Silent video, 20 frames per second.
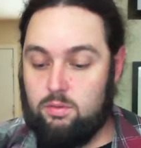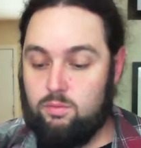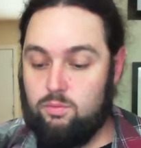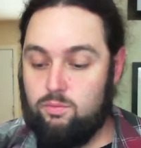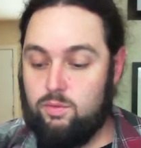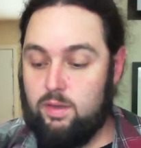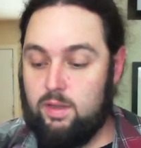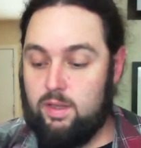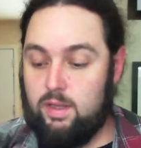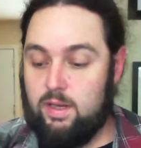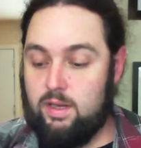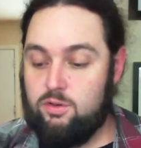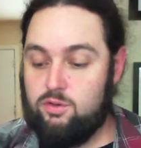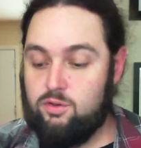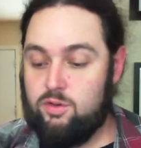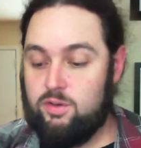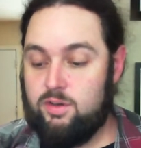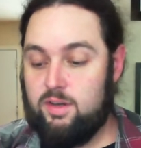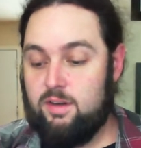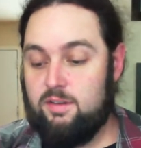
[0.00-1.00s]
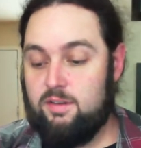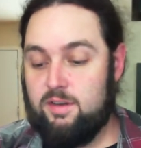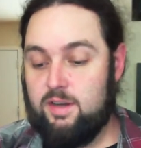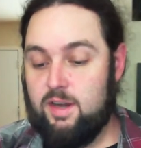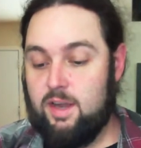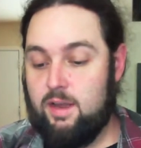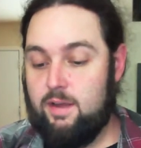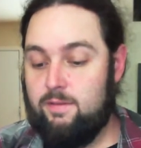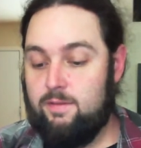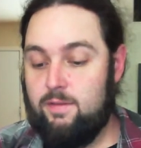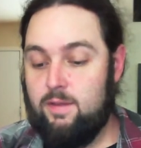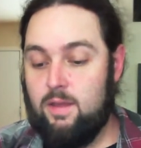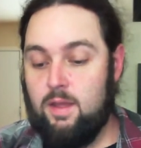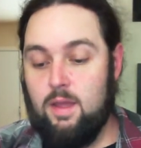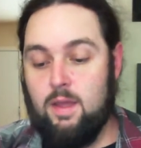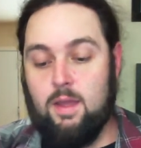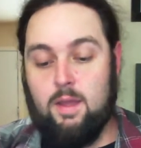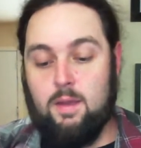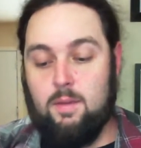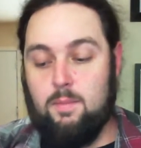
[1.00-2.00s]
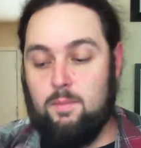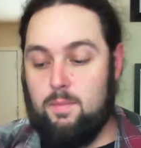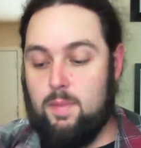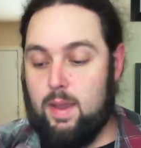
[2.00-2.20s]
Really interesting stuff.